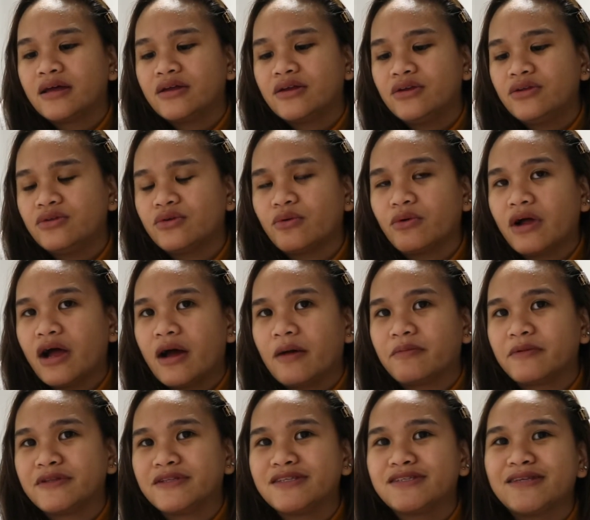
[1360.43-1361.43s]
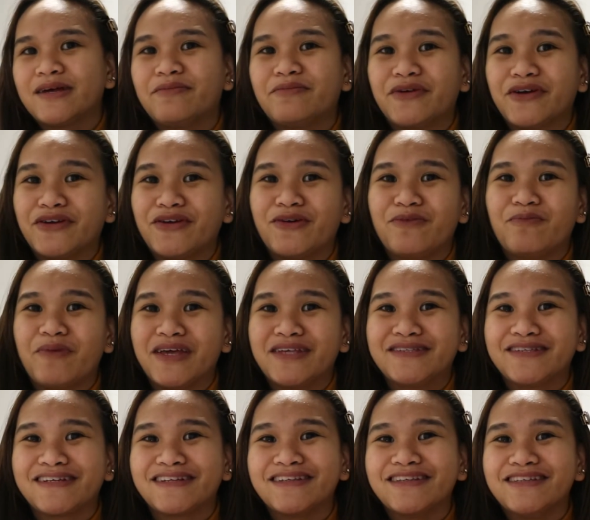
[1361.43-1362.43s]
You know what happened in December, you
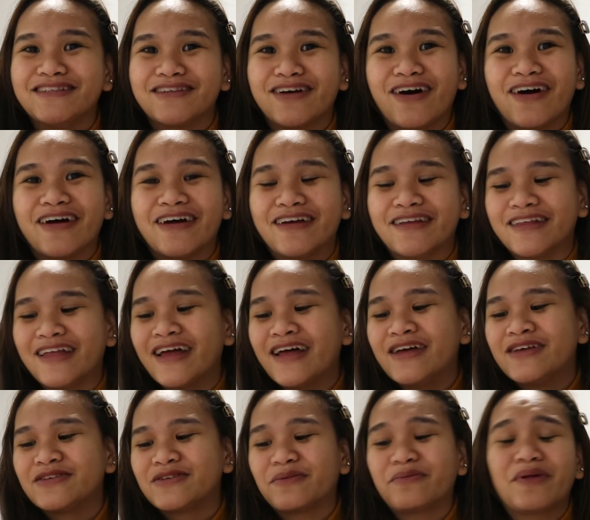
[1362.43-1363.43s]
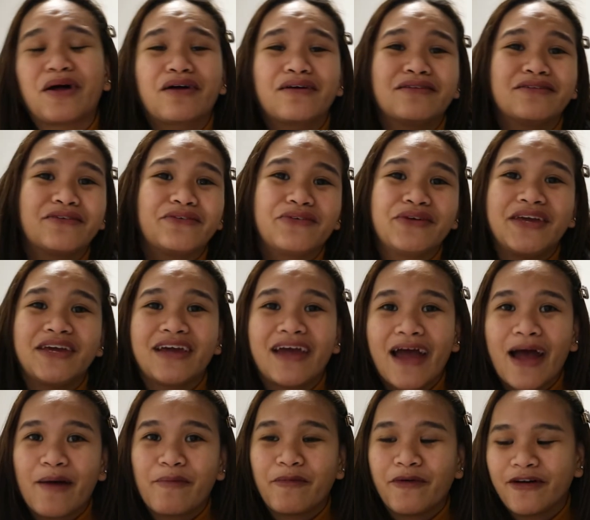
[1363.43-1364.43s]
basically saw it. So I'm not gonna
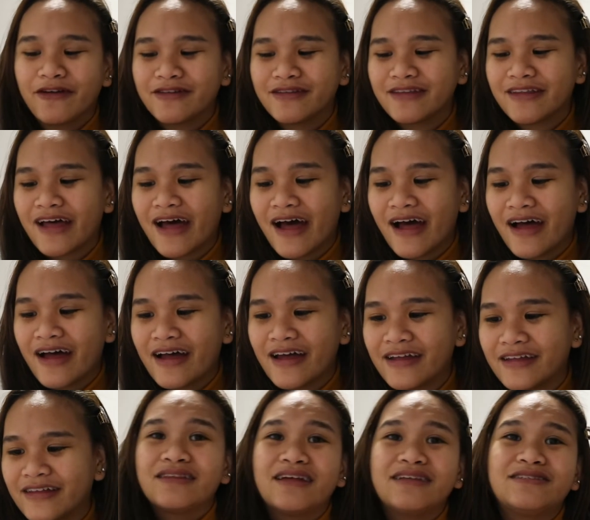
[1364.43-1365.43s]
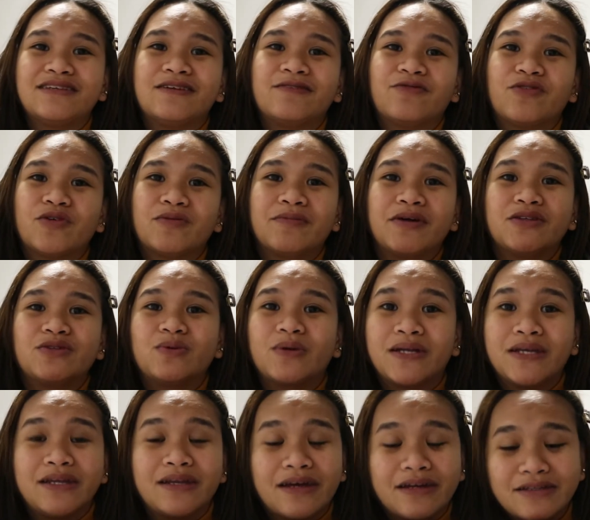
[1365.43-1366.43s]
recap on that. That's it for my
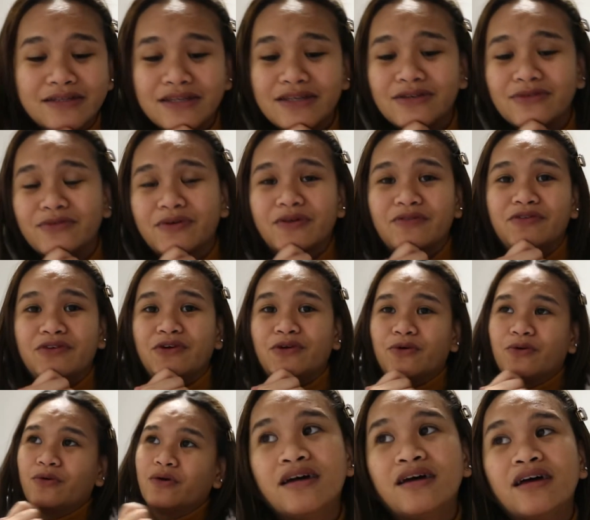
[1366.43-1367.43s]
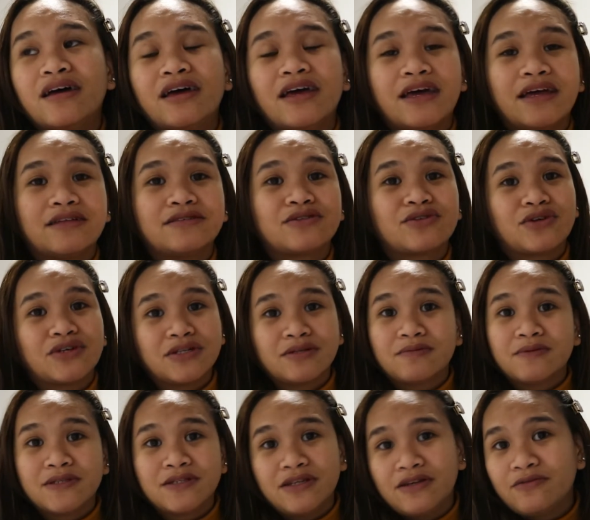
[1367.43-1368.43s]
2019 review. It's
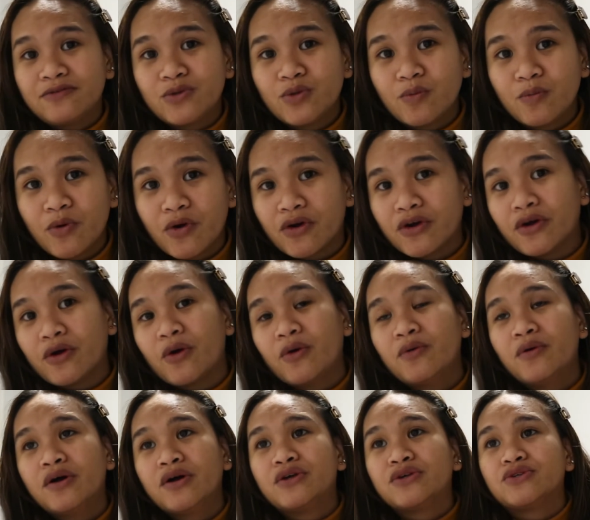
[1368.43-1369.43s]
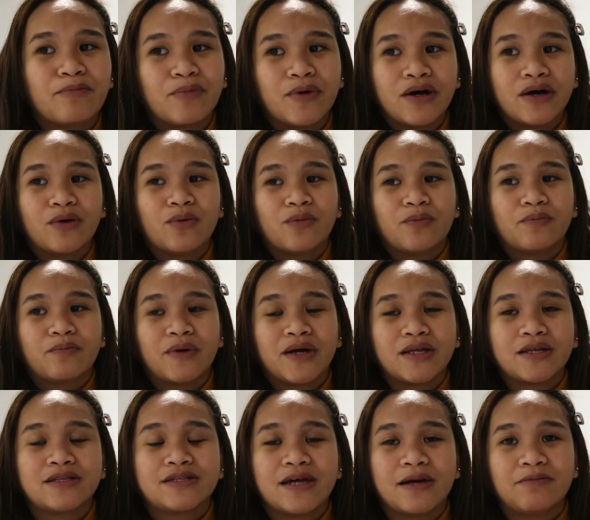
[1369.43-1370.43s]
Christmas Eve tomorrow, but
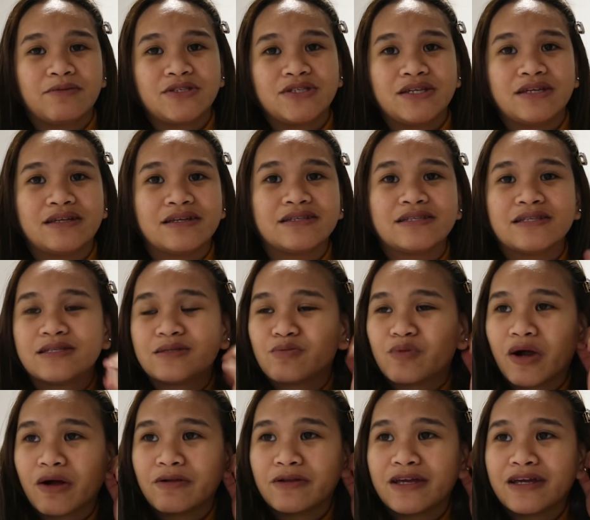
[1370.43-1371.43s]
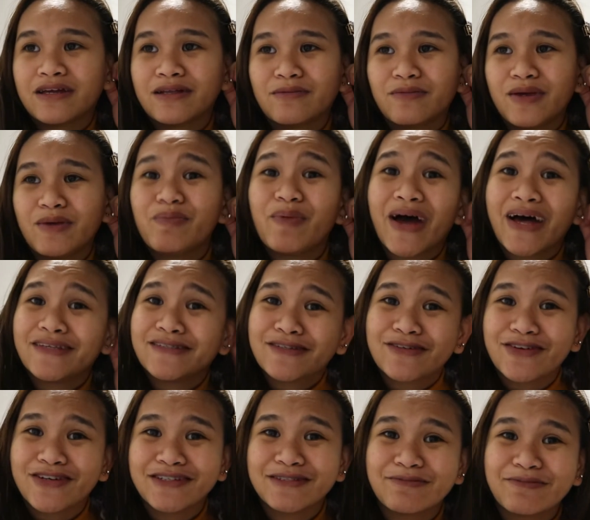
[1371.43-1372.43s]
by the time you see this, it's probably gonna be past
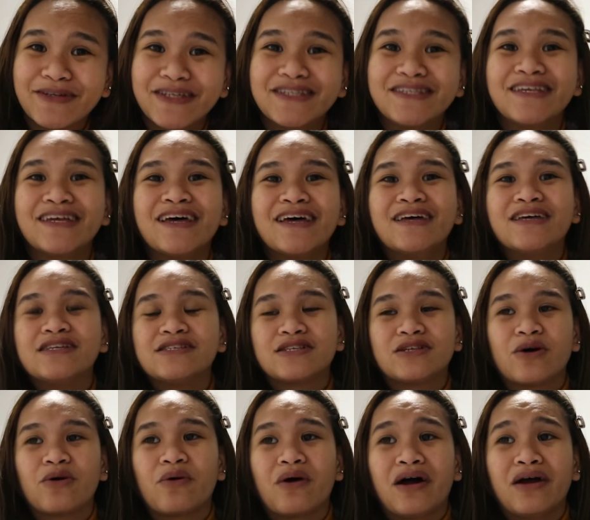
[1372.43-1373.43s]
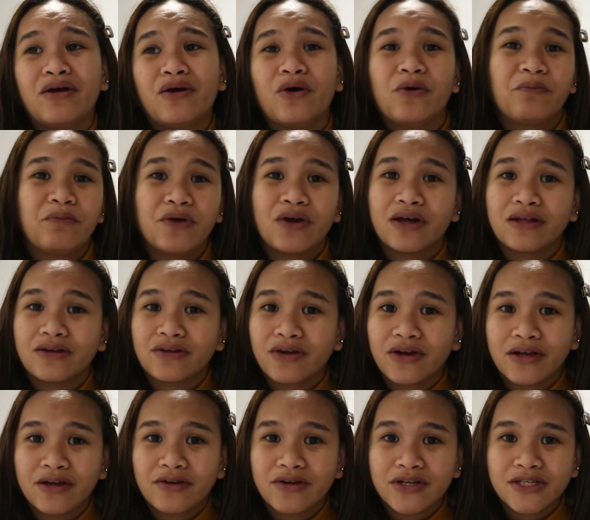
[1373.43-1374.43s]
Christmas. So I hope you had a
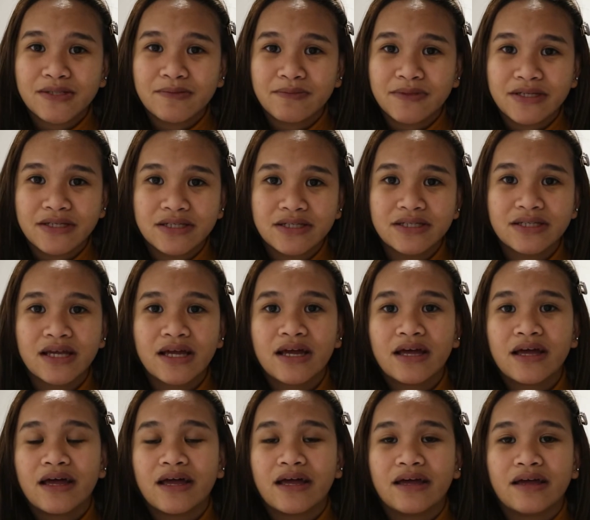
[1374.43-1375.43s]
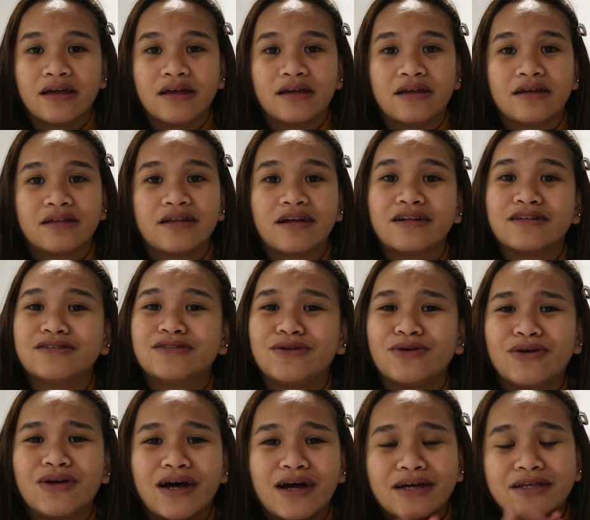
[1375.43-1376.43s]
great Christmas, and I'll see
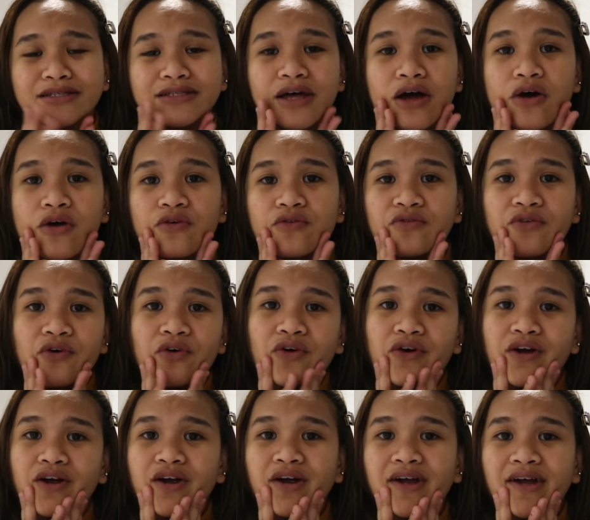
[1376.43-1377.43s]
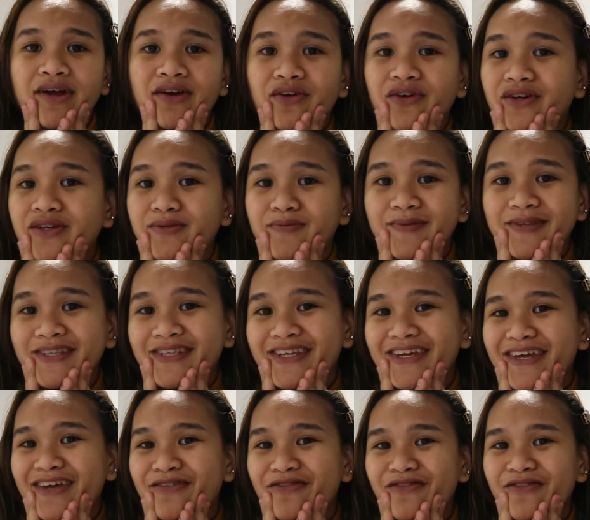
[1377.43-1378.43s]
you guys for Christmas
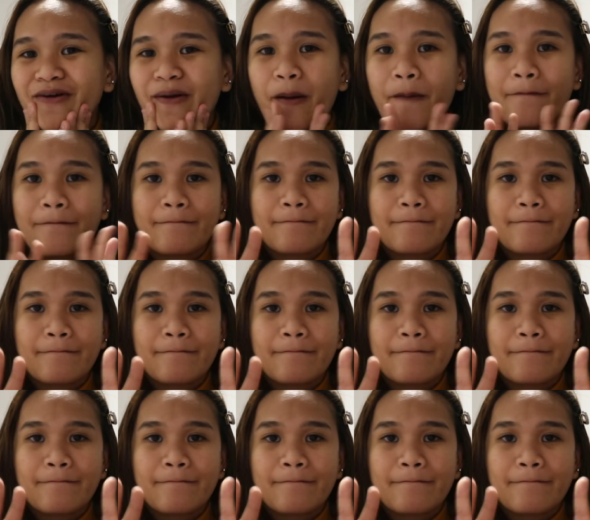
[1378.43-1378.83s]
Eve.